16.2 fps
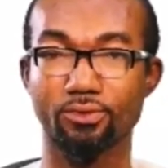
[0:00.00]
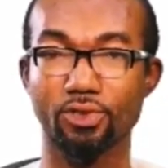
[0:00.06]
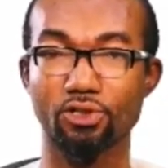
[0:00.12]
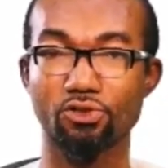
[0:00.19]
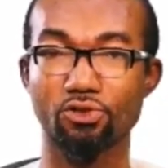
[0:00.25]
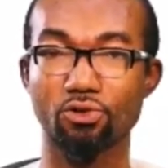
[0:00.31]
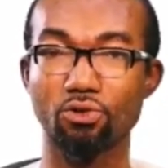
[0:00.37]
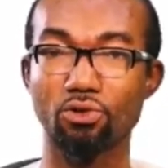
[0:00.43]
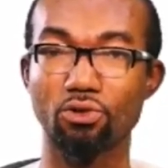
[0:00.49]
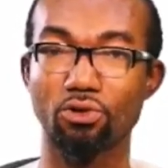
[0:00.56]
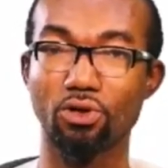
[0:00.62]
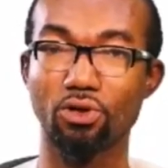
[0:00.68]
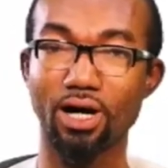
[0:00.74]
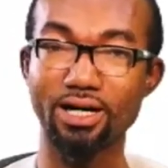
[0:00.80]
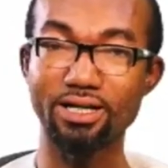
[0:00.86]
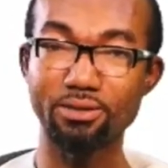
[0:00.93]
So
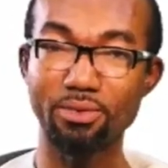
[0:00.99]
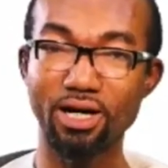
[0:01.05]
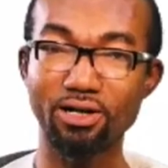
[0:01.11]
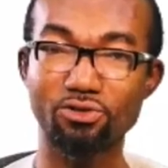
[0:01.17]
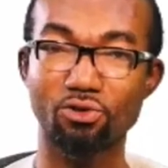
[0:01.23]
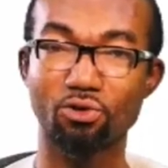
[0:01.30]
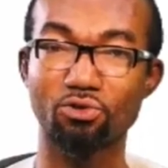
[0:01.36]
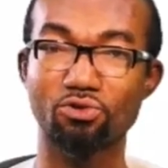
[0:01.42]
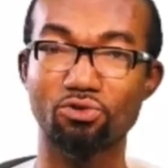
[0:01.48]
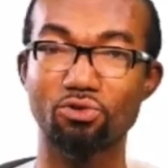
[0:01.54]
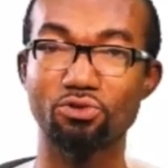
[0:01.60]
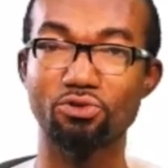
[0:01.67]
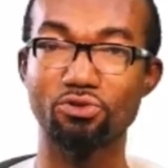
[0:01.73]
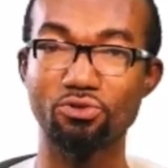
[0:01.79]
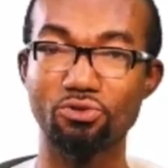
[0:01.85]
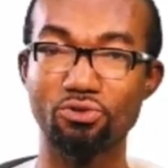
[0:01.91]
animals also
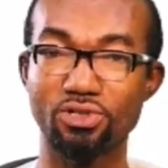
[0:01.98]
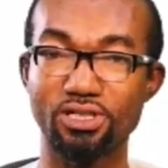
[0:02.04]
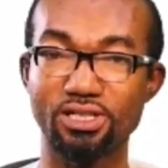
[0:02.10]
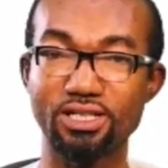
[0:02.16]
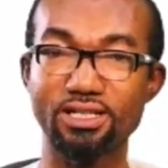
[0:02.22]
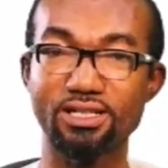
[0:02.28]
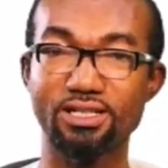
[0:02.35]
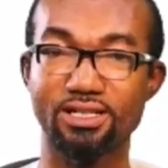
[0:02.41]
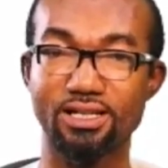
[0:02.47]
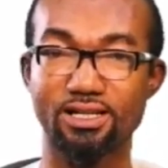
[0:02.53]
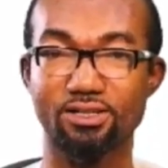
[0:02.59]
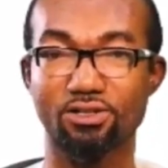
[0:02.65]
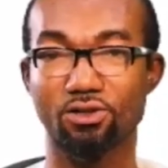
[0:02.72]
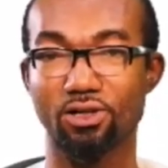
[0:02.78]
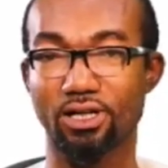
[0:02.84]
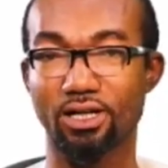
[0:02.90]
use these
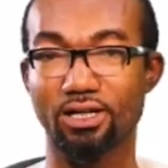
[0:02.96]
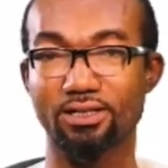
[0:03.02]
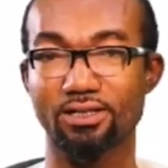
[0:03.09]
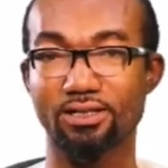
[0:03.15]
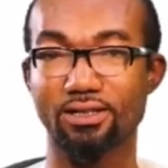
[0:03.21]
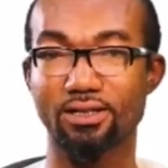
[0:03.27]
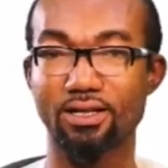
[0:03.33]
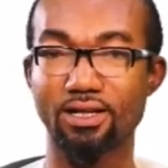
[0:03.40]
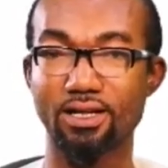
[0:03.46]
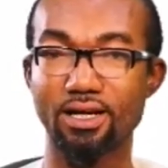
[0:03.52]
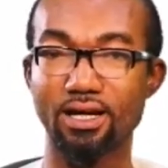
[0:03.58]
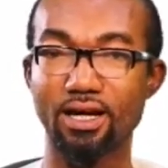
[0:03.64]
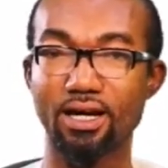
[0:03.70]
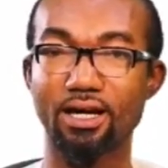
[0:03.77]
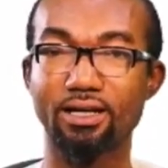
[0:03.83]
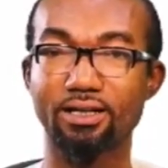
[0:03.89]
sense organs.
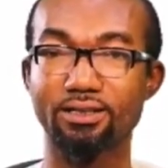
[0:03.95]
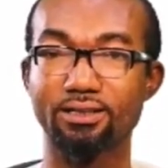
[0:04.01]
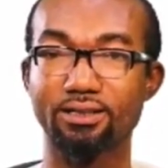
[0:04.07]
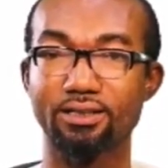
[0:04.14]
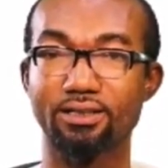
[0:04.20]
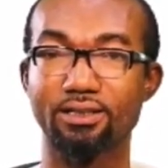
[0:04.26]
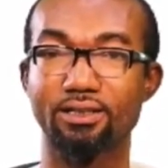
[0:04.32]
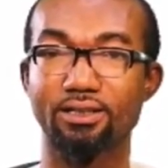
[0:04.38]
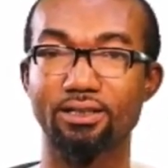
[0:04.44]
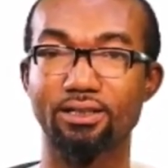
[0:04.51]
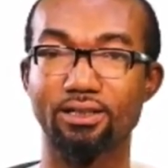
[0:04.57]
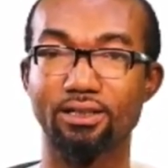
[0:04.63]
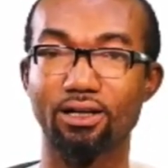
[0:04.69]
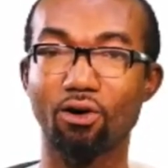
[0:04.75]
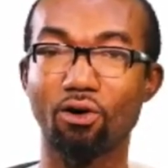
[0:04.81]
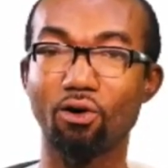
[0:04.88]
And
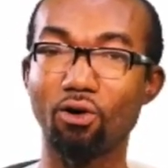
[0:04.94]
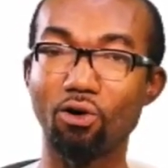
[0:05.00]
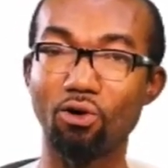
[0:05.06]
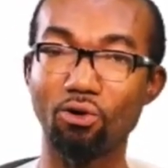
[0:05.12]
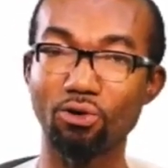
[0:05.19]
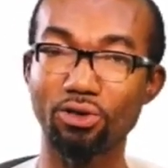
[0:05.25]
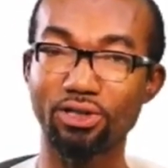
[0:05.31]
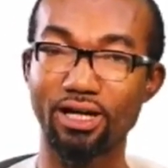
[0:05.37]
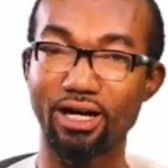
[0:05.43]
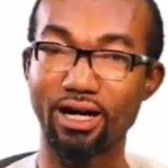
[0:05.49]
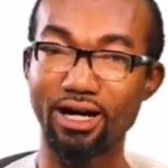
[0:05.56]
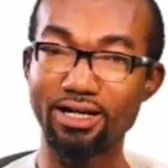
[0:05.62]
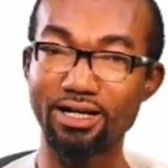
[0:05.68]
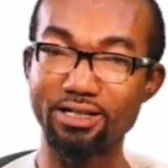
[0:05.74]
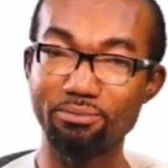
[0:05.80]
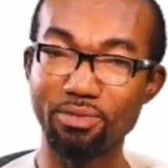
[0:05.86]
all the
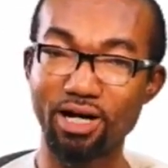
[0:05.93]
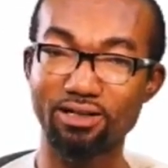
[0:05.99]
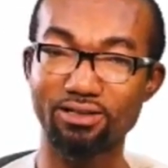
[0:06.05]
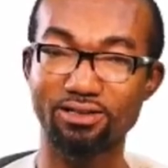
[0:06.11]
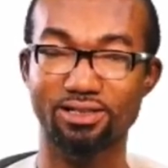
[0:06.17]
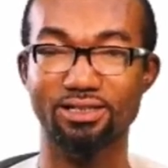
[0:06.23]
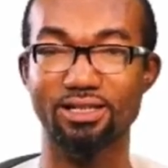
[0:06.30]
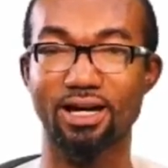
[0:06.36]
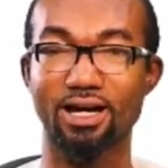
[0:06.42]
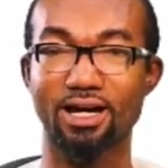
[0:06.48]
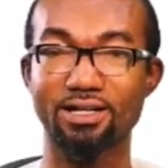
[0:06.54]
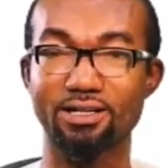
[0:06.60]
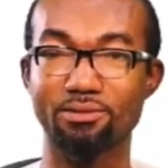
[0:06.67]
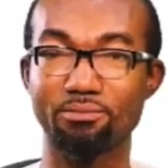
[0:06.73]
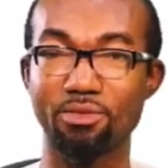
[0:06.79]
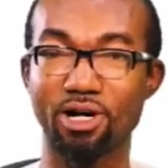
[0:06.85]
animals in the
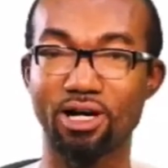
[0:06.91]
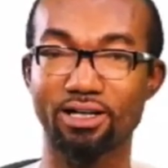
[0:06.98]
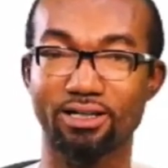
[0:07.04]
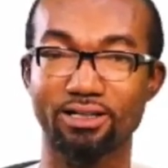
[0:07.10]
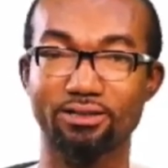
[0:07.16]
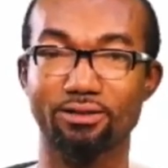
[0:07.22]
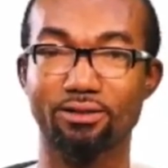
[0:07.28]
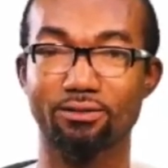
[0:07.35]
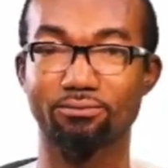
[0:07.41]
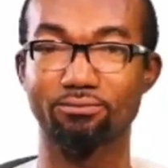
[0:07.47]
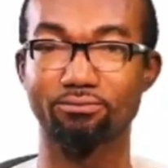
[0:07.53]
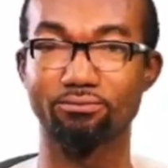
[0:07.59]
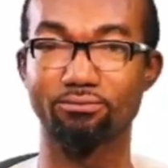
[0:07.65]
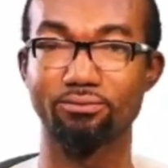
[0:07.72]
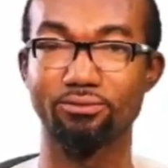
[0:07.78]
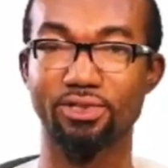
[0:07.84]
animal kingdom,
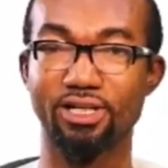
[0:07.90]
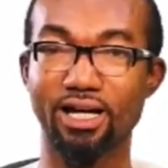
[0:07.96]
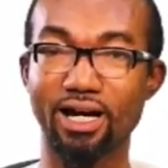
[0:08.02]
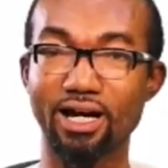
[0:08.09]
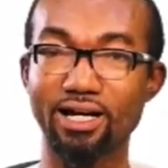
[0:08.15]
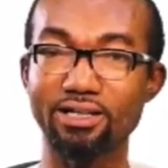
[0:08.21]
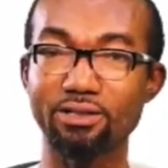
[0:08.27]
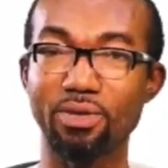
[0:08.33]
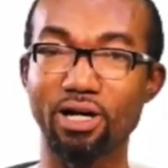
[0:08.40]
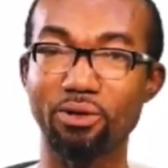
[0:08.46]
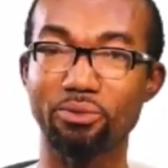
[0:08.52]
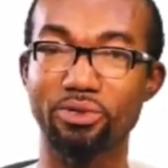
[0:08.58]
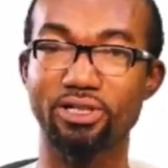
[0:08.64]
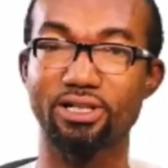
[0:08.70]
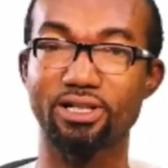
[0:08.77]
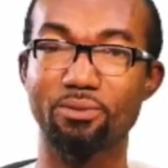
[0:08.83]
the animal
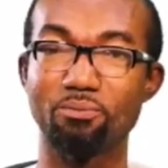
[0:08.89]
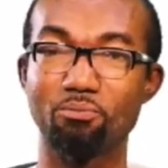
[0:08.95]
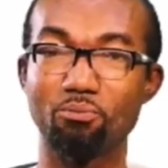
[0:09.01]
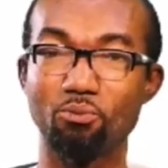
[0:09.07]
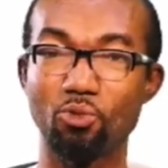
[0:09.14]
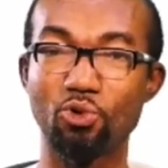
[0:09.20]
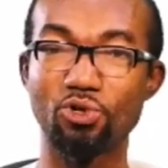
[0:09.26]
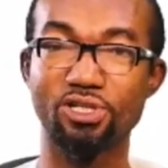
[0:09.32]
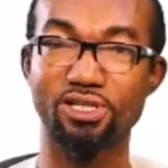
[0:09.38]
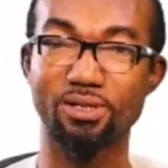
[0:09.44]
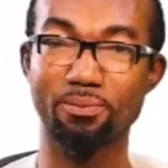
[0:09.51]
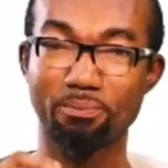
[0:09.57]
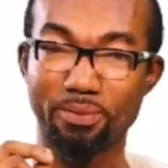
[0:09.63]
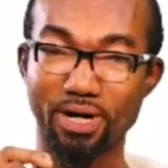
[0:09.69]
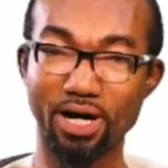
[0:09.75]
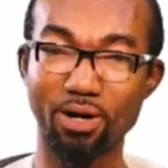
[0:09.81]
with the most
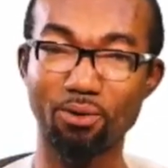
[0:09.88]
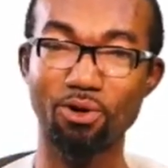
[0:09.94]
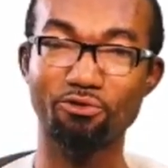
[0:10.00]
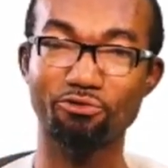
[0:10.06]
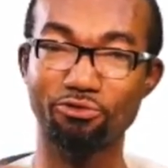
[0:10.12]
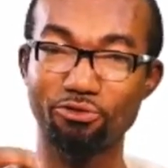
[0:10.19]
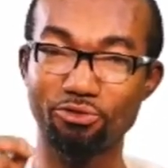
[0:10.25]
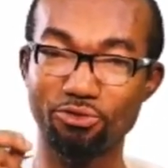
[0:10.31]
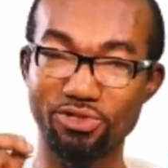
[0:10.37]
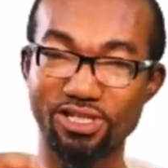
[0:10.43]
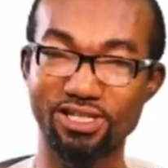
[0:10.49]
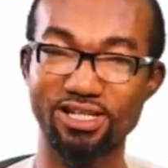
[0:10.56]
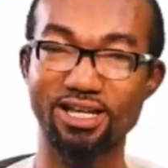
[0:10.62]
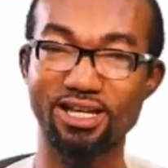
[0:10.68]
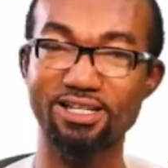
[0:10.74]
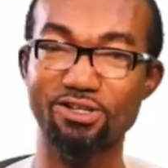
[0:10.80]
powerful
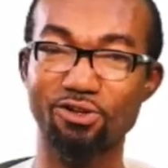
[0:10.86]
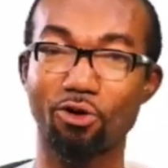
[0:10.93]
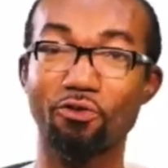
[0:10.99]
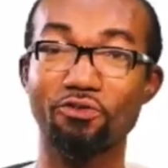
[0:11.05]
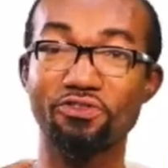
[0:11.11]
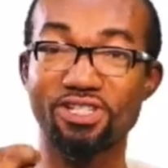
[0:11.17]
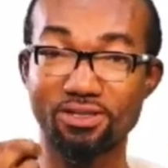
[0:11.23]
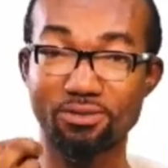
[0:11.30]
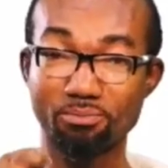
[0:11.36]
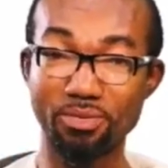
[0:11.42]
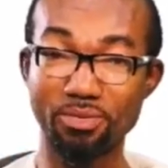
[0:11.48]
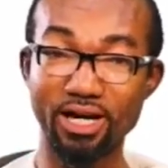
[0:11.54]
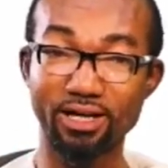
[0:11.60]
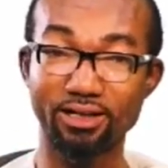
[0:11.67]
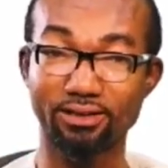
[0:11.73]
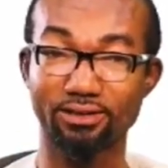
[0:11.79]
sense of
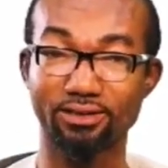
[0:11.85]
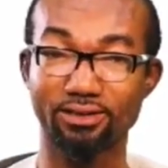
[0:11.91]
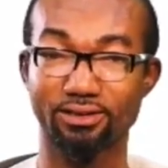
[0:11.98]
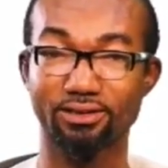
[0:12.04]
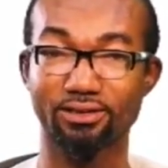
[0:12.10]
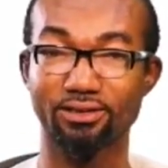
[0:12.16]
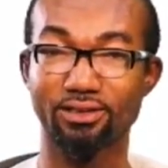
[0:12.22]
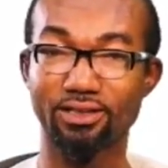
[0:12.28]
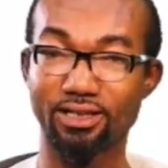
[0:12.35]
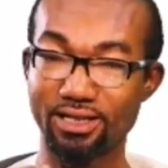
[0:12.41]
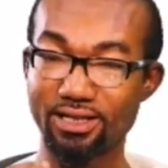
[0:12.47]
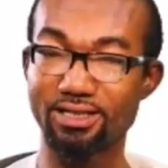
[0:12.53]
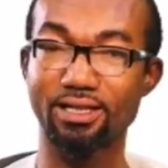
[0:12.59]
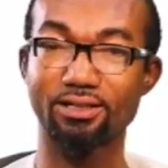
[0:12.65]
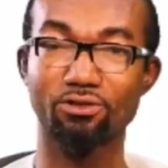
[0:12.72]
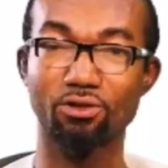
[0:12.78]
smell is
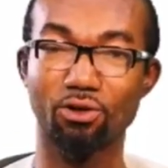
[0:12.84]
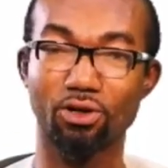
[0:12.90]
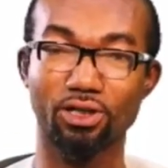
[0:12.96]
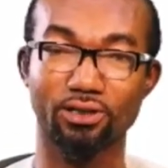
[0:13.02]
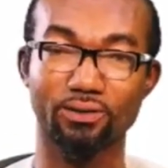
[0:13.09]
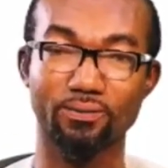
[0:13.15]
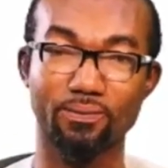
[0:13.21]
the dog.